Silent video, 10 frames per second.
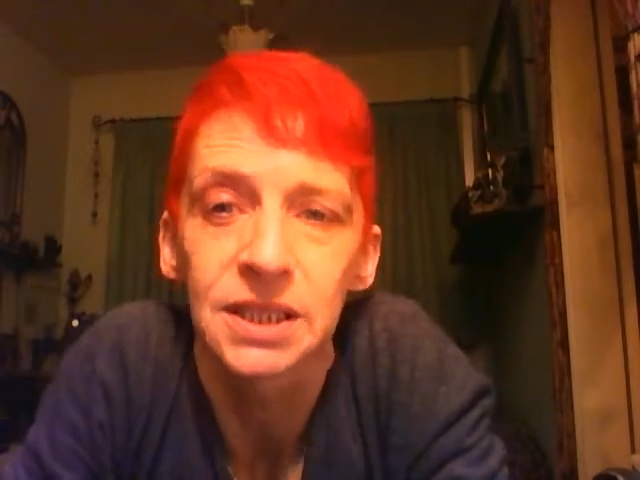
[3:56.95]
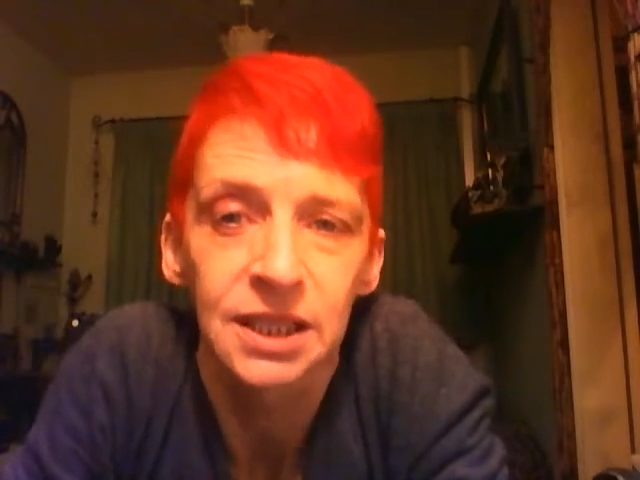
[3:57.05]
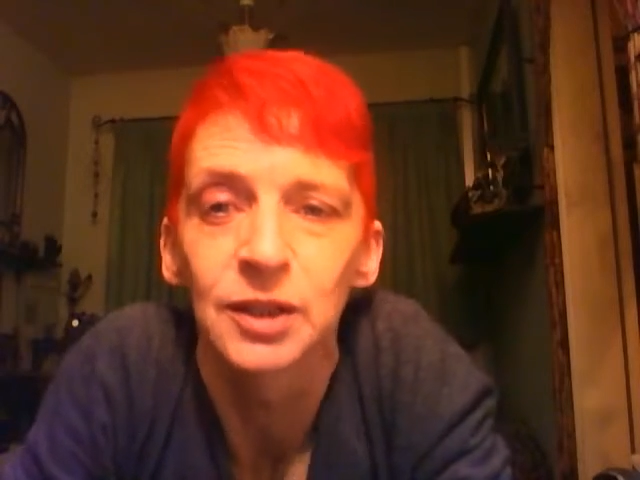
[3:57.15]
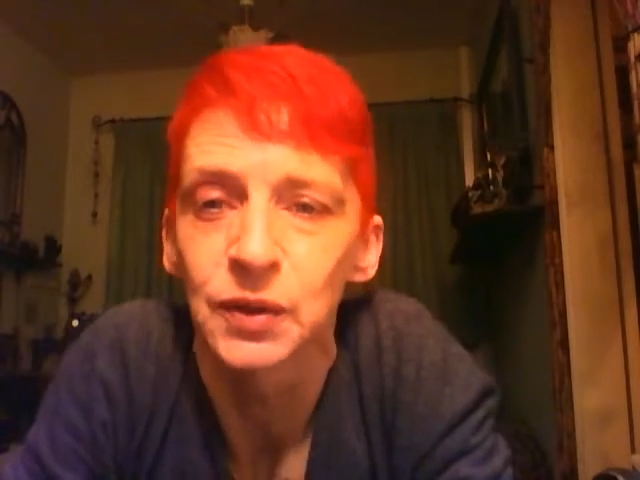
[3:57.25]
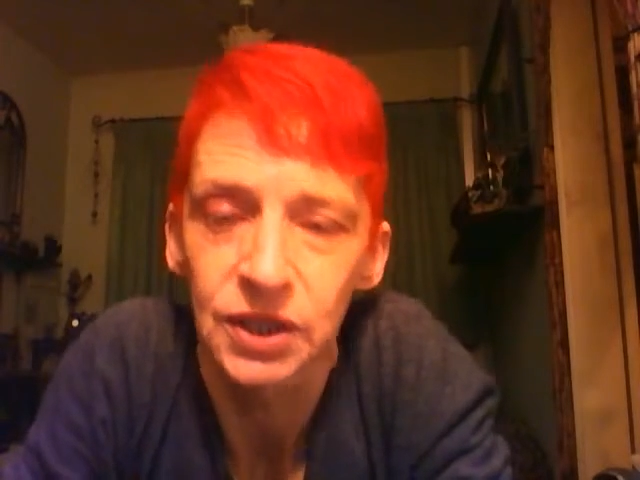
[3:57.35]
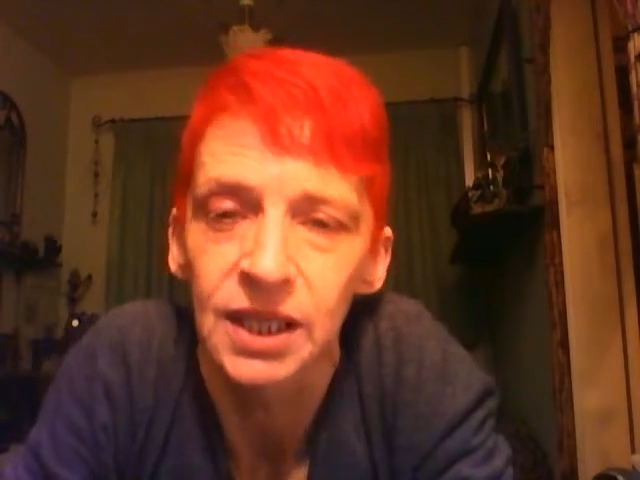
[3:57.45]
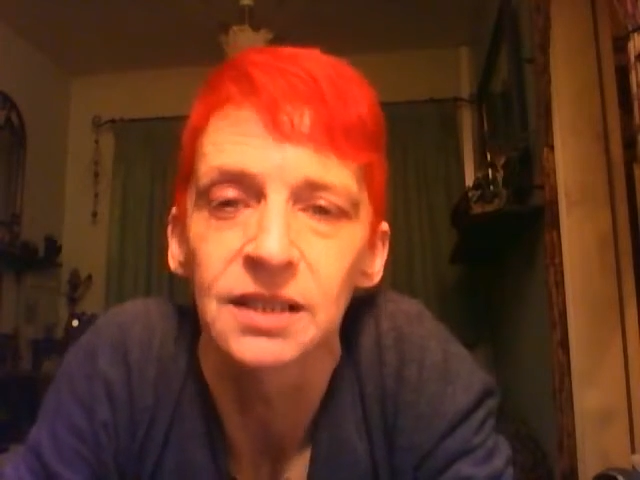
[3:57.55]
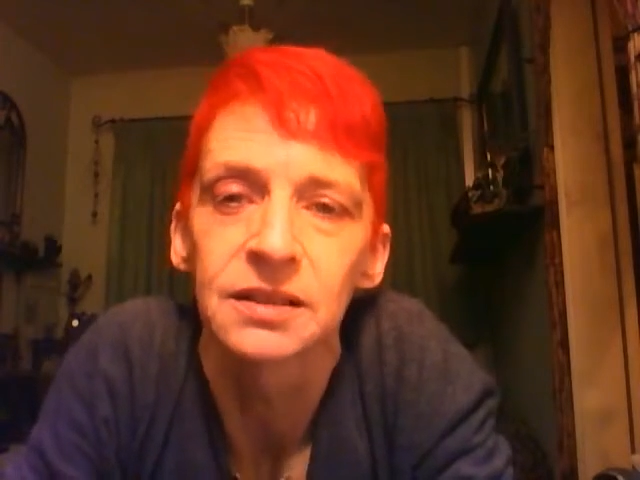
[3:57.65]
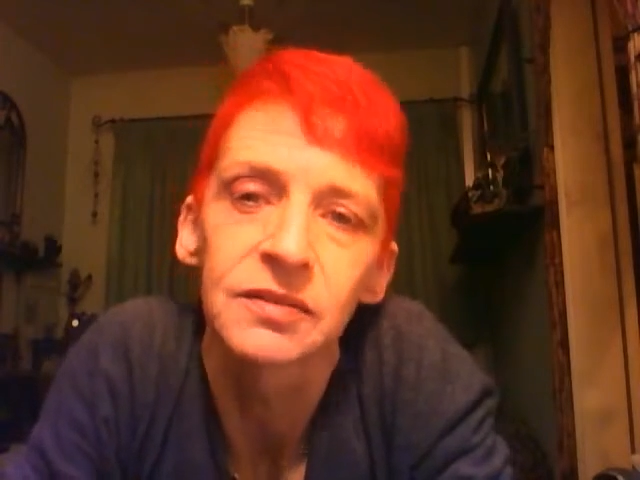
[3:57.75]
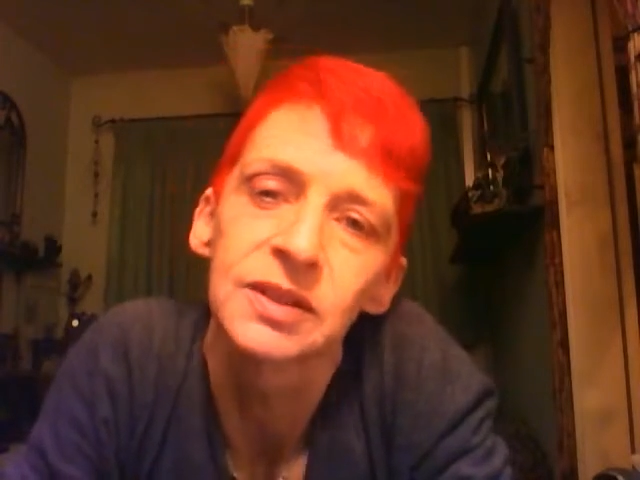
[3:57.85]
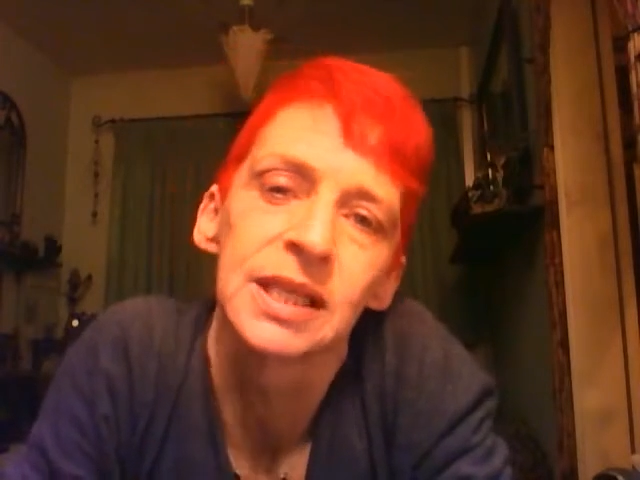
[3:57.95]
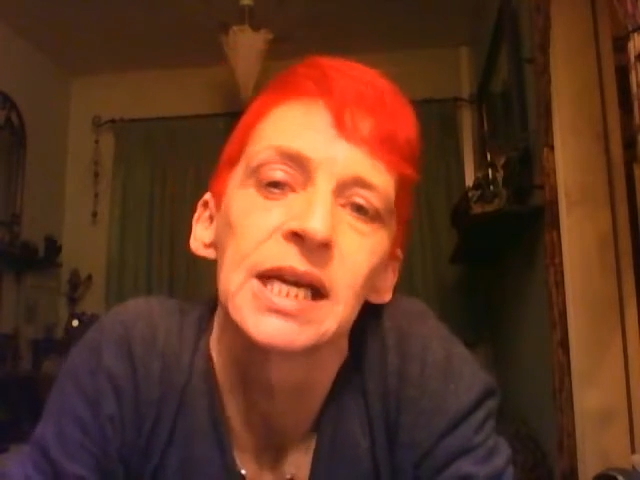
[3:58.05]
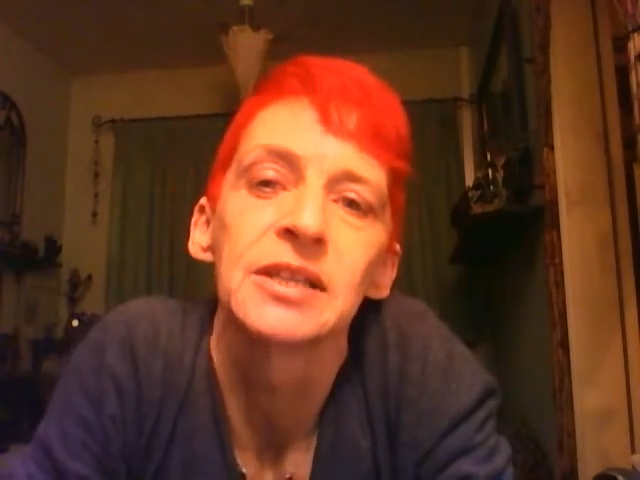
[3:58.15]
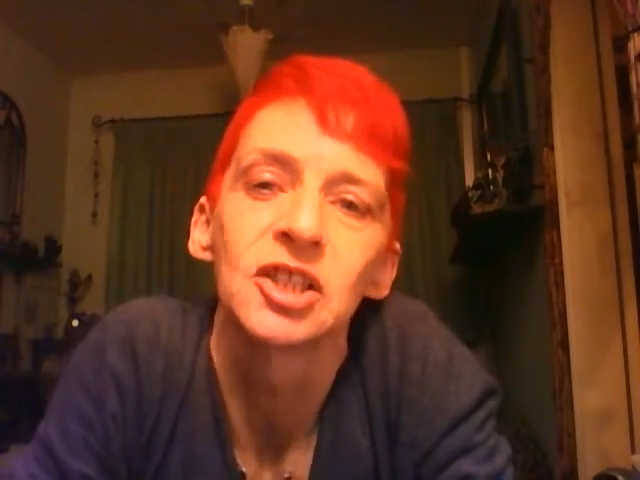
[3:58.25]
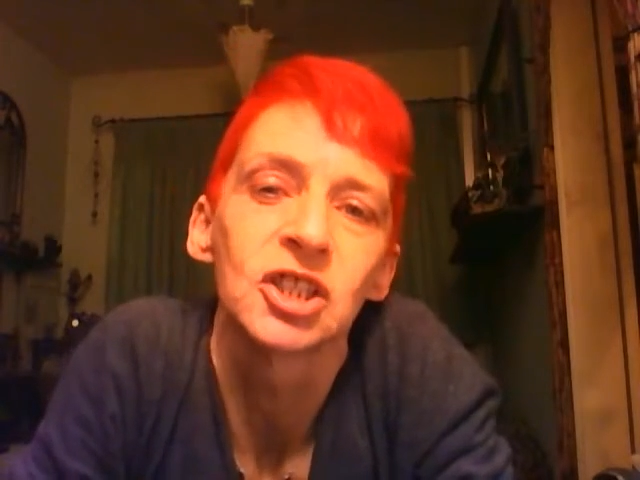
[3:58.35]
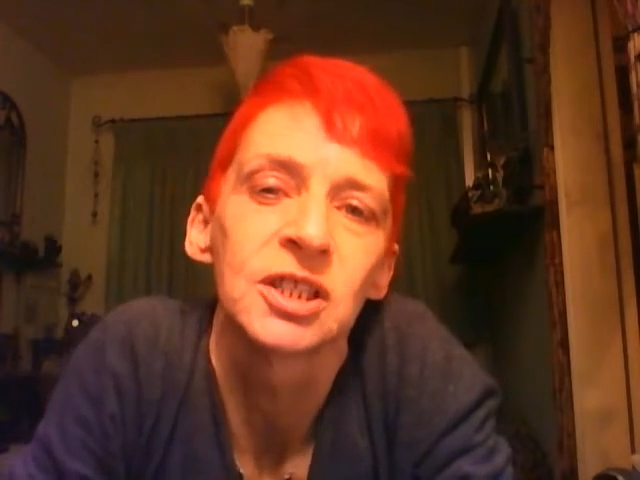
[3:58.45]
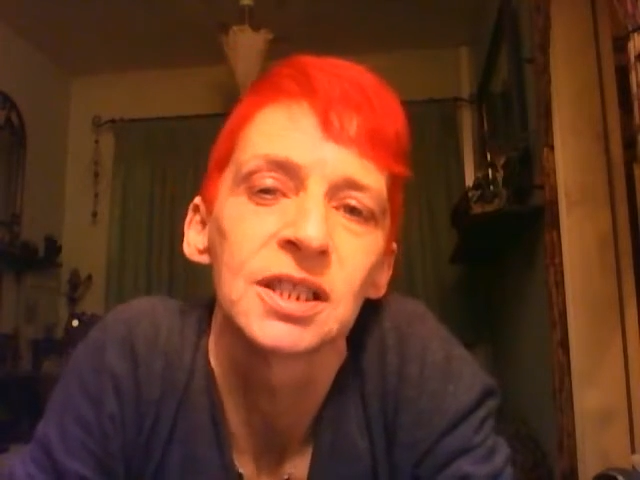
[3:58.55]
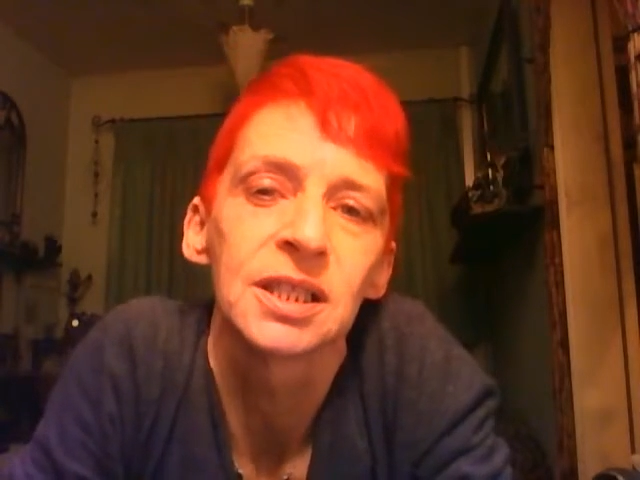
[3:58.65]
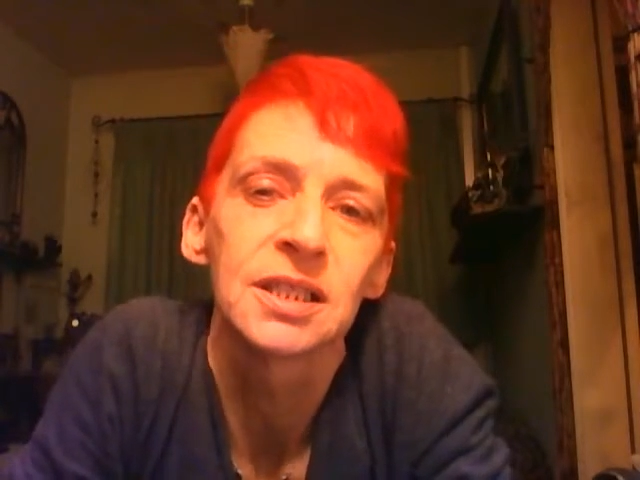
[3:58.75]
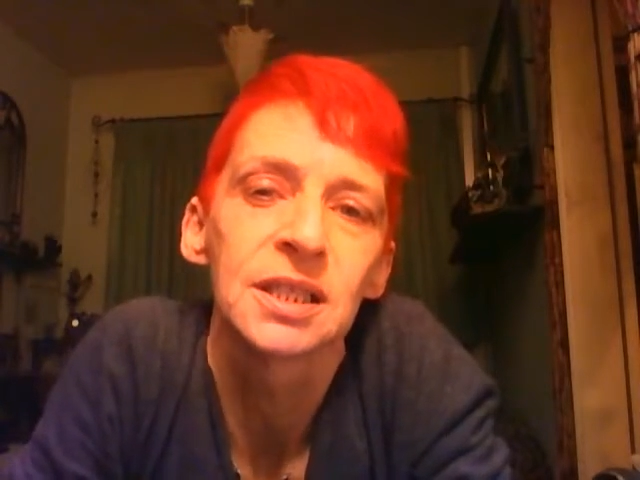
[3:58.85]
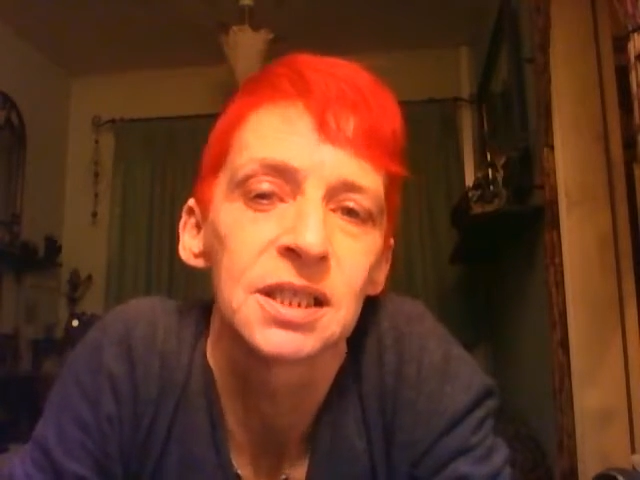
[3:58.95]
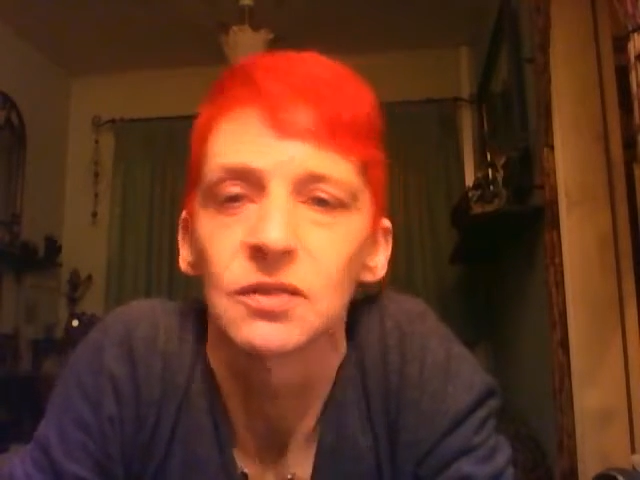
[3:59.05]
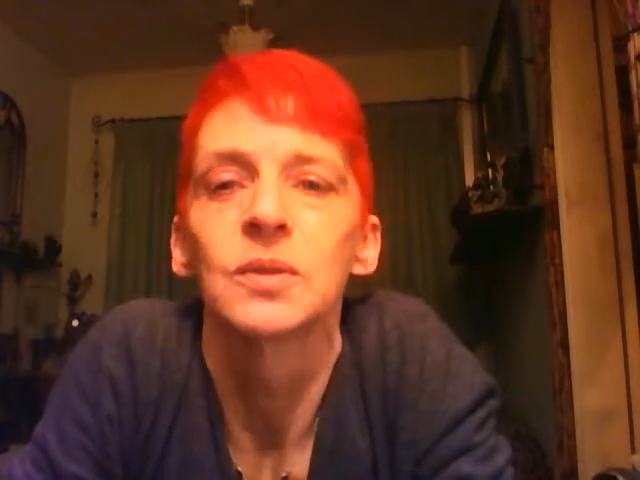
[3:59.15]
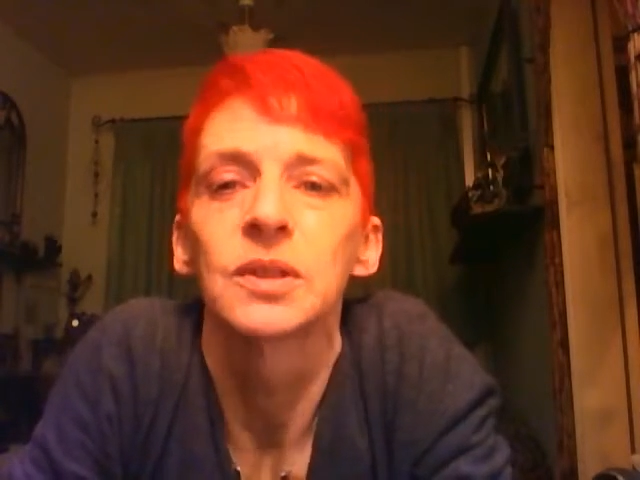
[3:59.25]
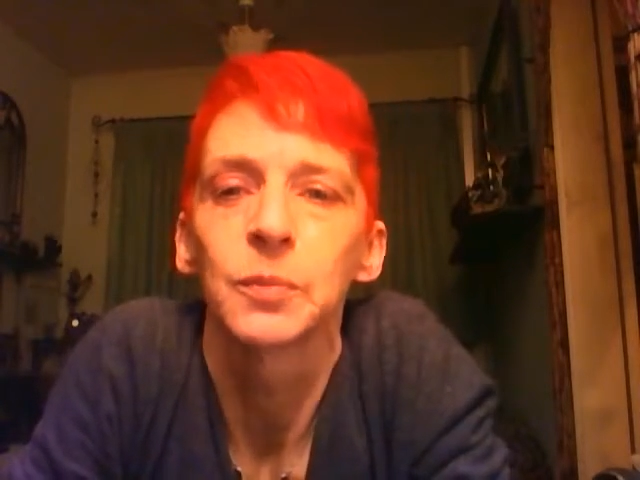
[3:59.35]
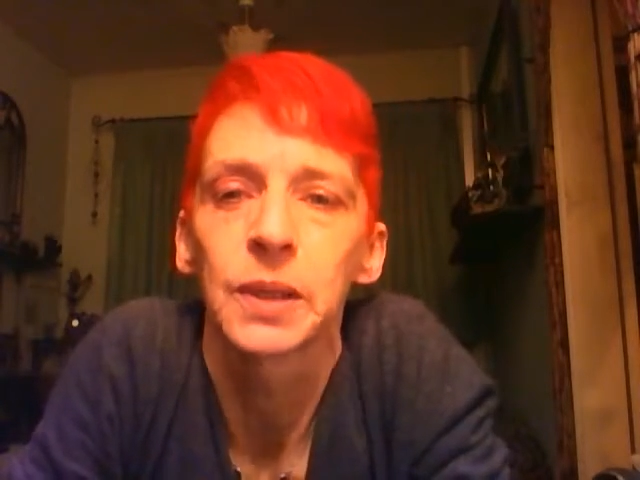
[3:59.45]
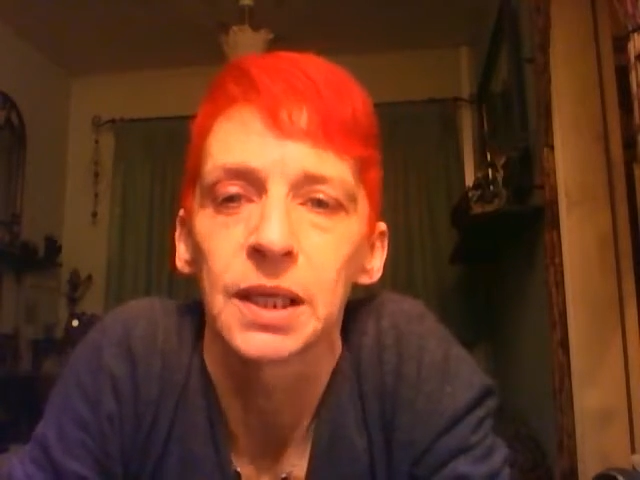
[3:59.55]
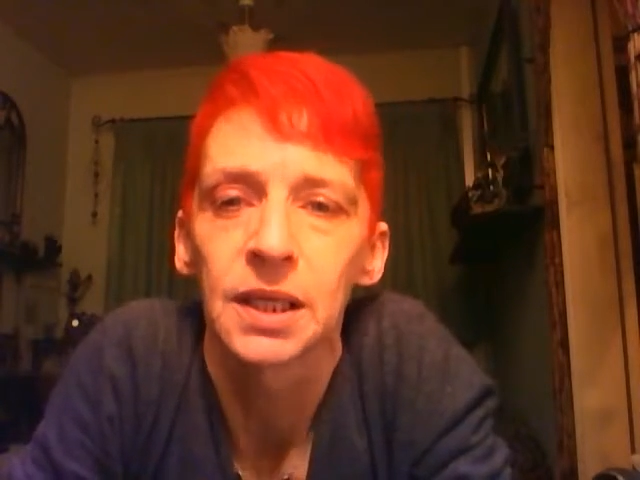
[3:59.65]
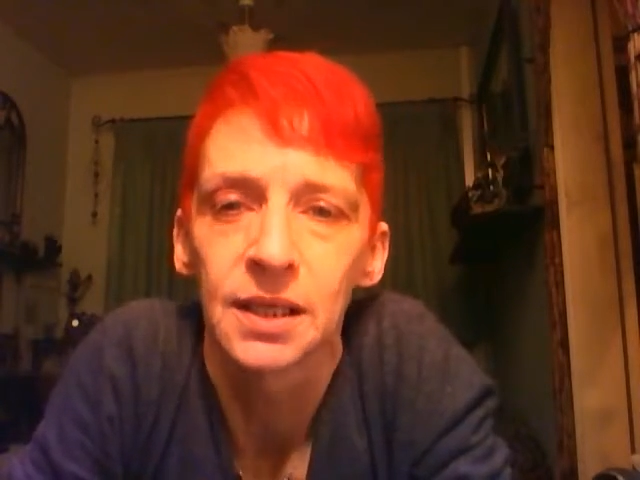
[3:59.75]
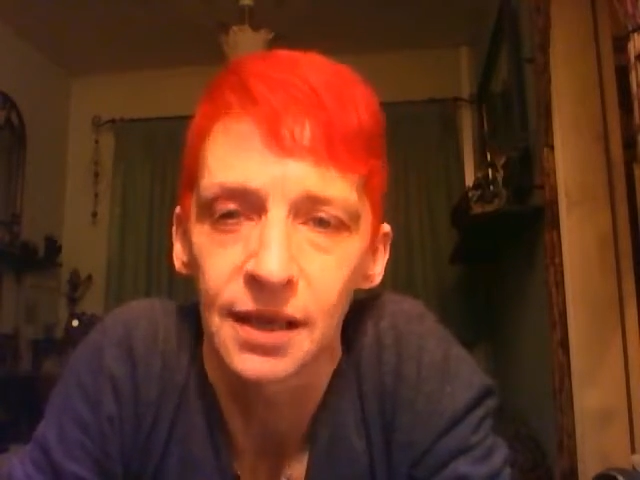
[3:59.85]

single second of the day that she is still with me.